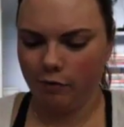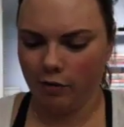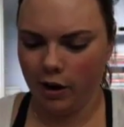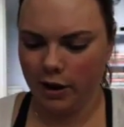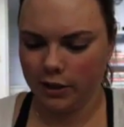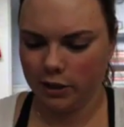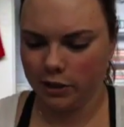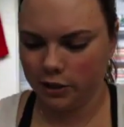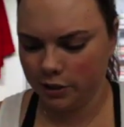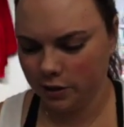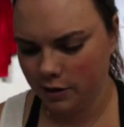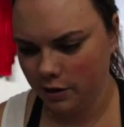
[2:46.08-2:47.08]

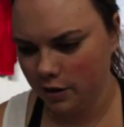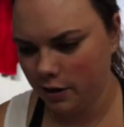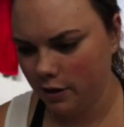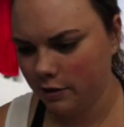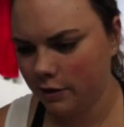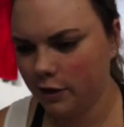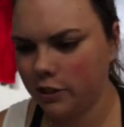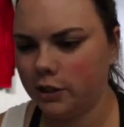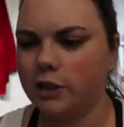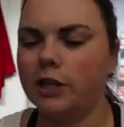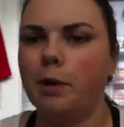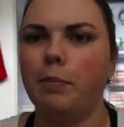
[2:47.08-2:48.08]
fresh. They're
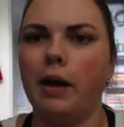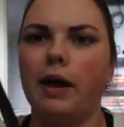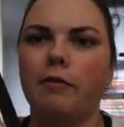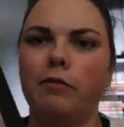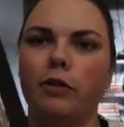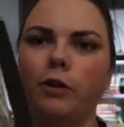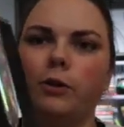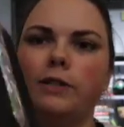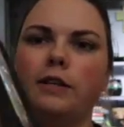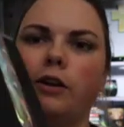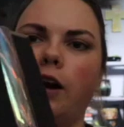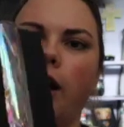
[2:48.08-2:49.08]
just champagne flutes,
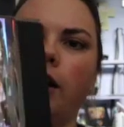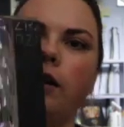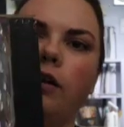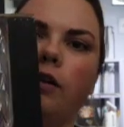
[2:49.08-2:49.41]
and they're kind